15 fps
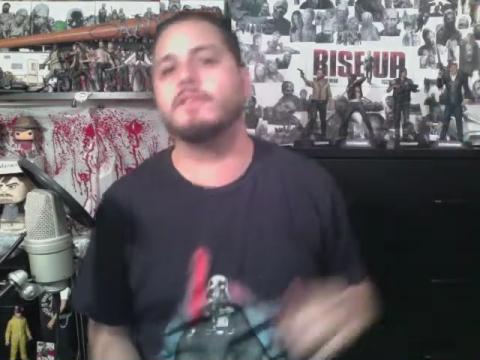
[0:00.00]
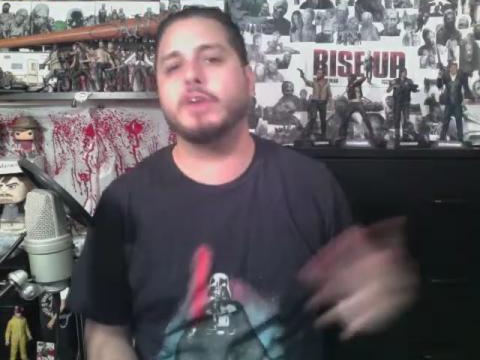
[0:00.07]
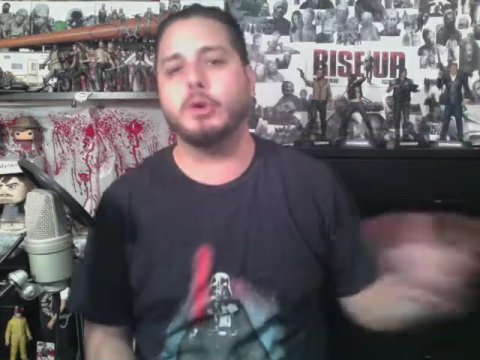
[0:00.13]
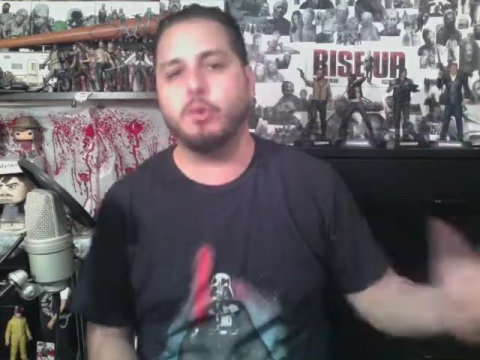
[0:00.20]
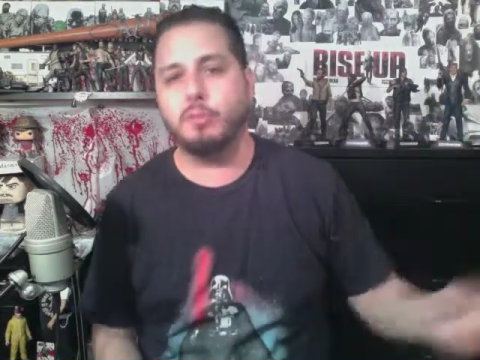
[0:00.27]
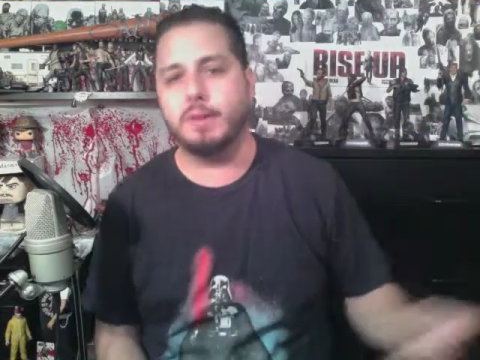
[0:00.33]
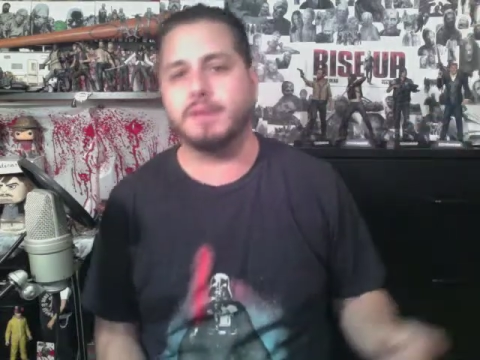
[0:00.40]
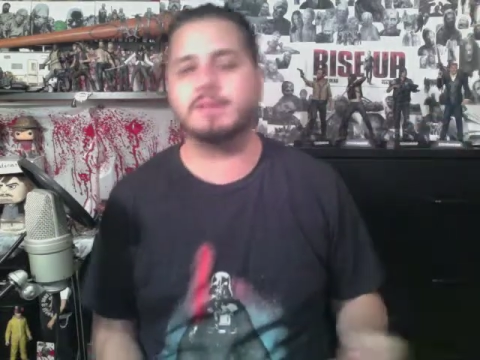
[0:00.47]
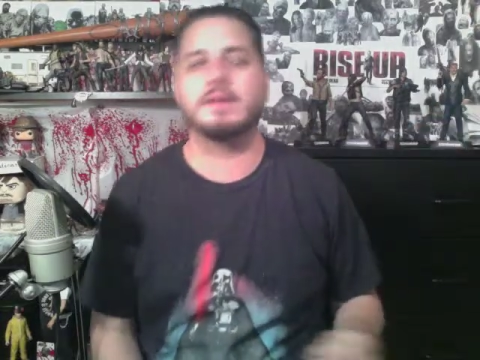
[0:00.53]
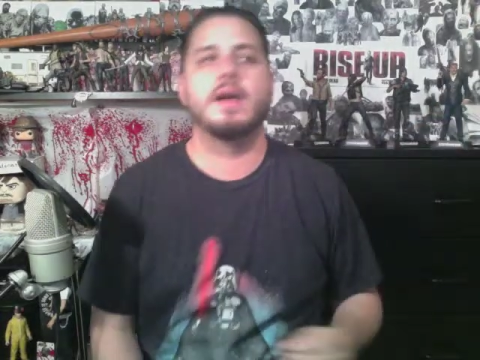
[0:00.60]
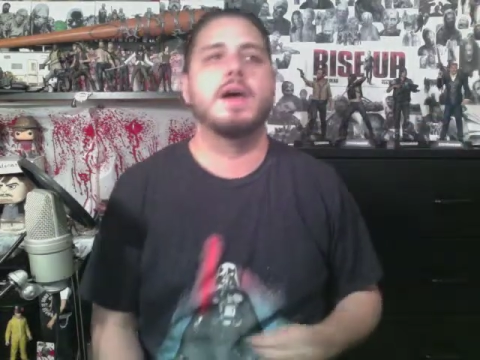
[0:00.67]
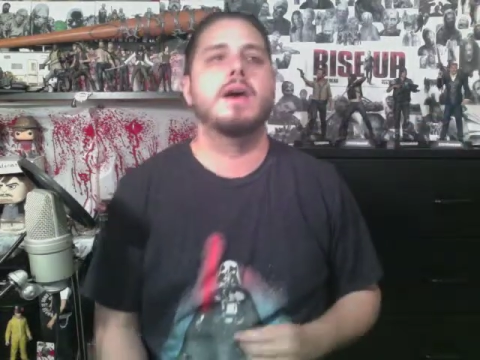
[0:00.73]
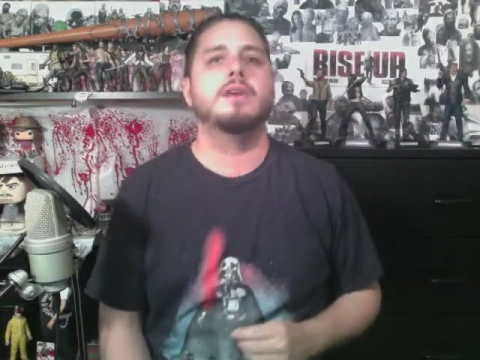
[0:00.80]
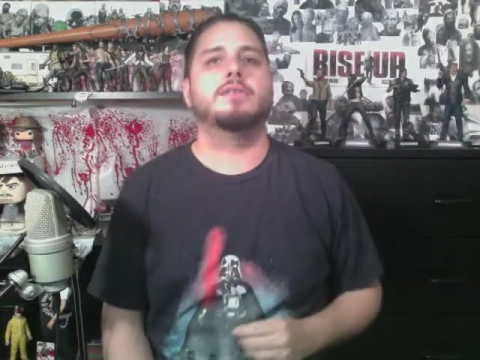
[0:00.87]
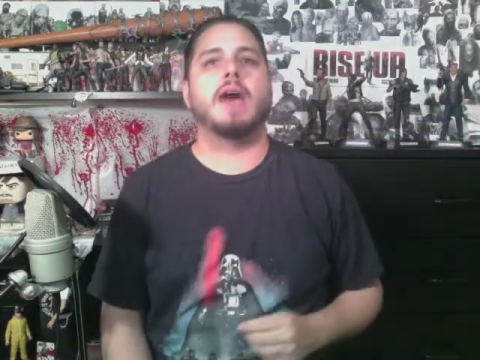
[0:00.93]
Anubis.
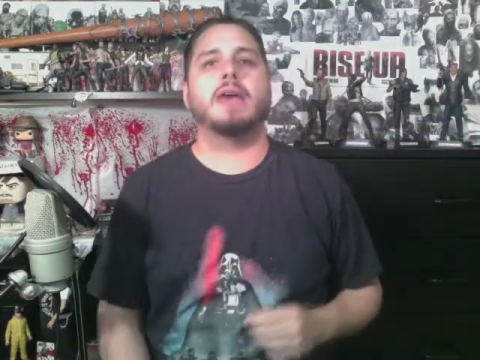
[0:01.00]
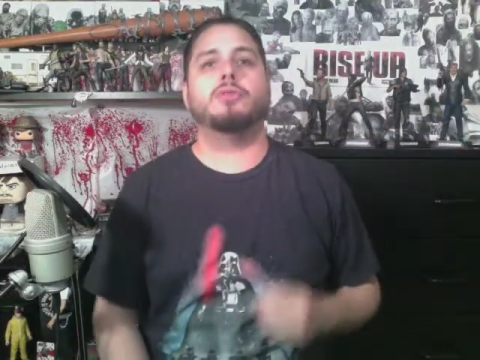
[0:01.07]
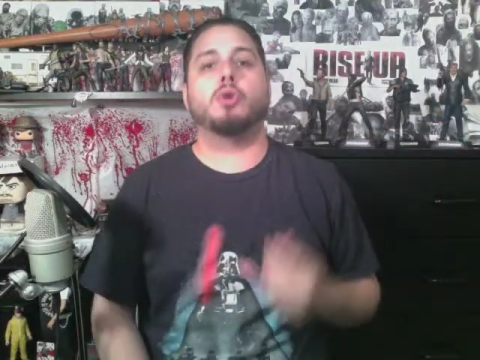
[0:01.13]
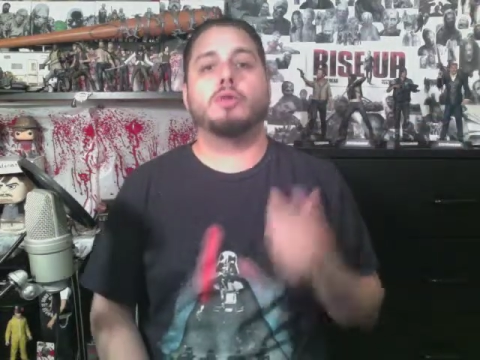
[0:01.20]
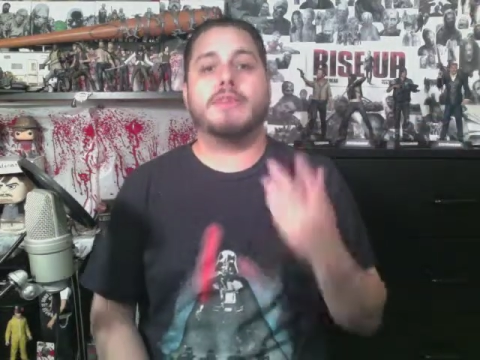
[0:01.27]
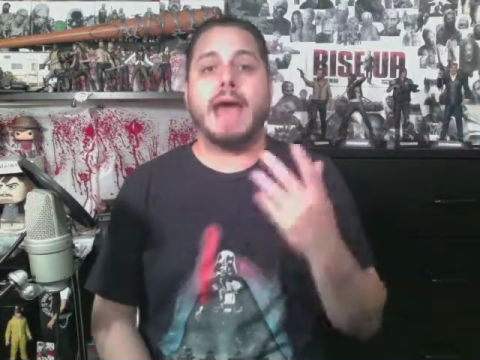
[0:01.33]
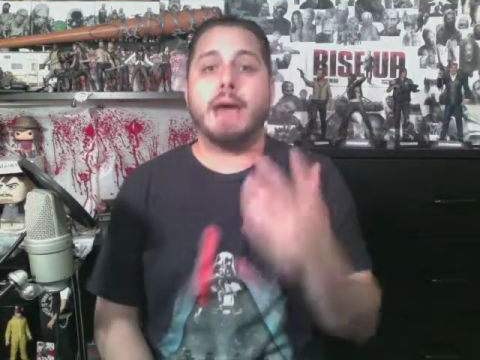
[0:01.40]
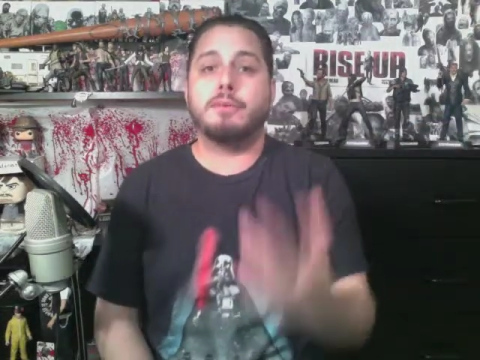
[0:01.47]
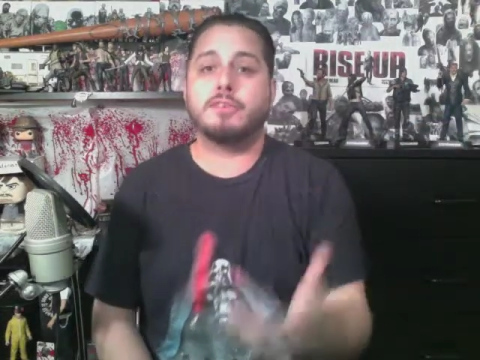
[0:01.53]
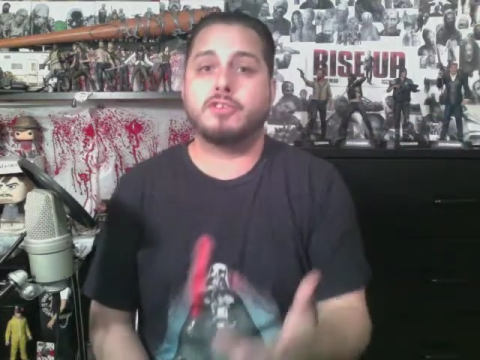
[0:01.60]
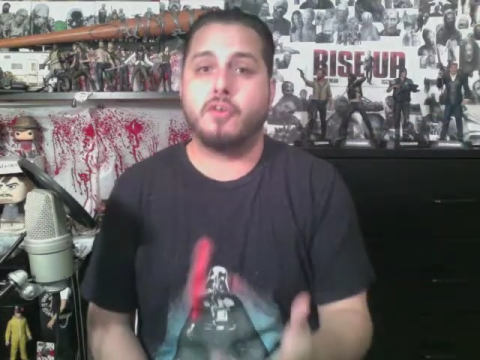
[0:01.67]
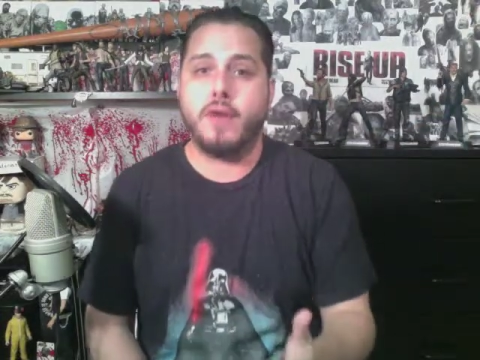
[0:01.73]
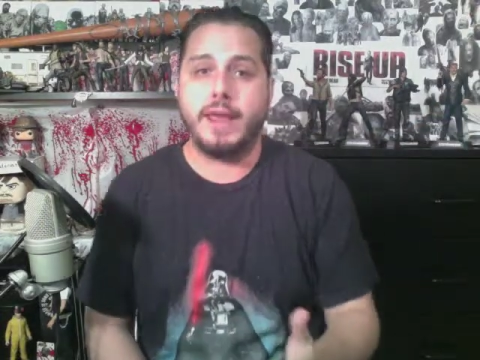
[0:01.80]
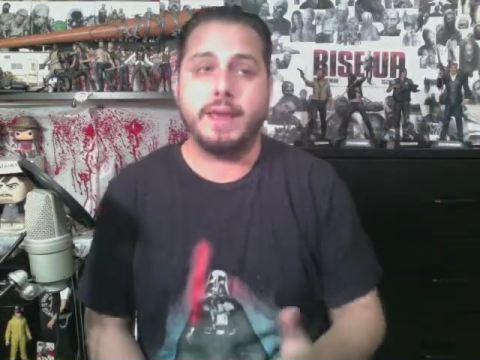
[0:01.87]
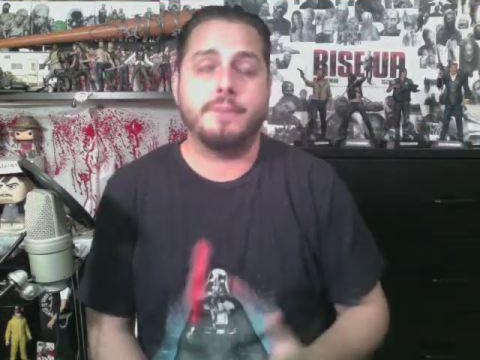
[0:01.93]
So I thought that was
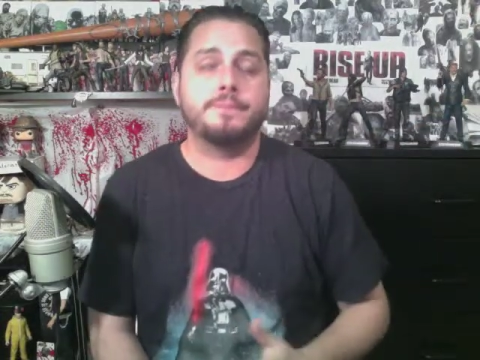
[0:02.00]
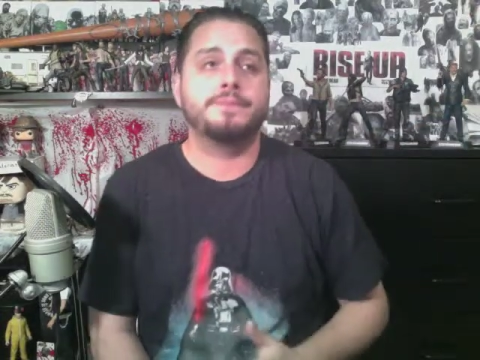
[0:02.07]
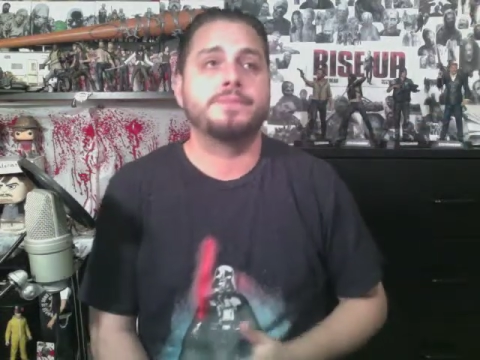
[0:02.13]
great.